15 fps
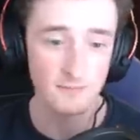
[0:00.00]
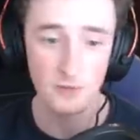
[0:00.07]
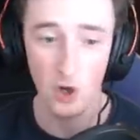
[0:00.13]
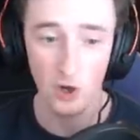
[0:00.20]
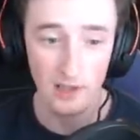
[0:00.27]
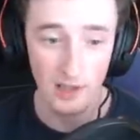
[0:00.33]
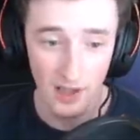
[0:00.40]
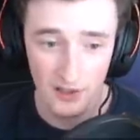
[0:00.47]

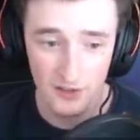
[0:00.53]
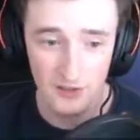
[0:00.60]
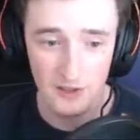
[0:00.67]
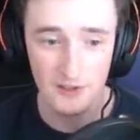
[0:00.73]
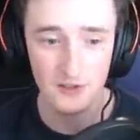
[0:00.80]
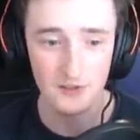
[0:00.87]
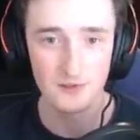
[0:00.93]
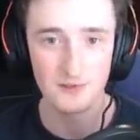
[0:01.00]
got last
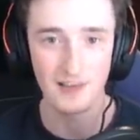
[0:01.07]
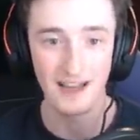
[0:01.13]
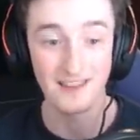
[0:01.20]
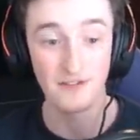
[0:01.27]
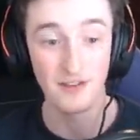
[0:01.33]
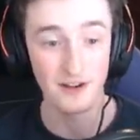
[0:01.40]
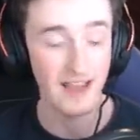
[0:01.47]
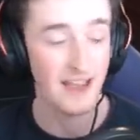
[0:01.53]
season at
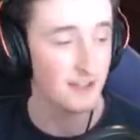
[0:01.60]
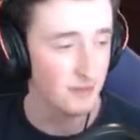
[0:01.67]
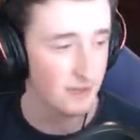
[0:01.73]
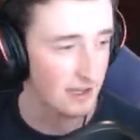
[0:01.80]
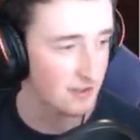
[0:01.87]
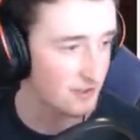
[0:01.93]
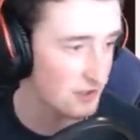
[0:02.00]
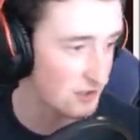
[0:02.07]
the very end of
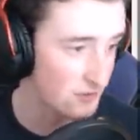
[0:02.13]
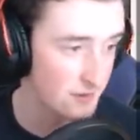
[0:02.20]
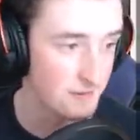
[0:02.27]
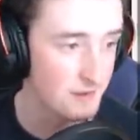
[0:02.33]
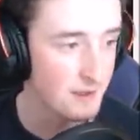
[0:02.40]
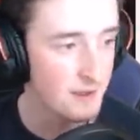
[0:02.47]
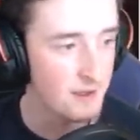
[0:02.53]
that season.